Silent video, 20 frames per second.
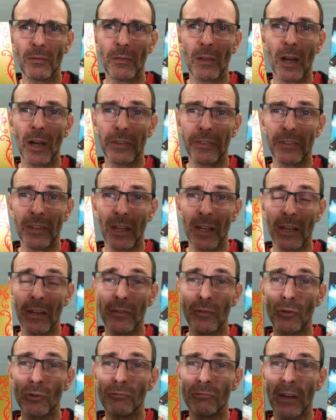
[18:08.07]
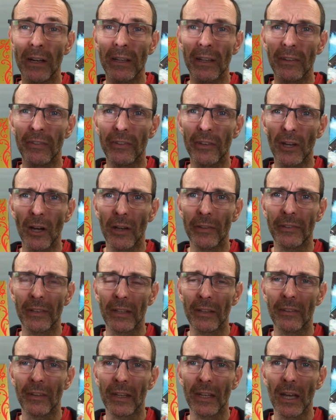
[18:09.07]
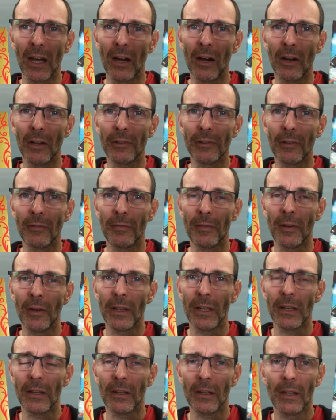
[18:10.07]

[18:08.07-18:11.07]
I said, is already starting to get hard to find.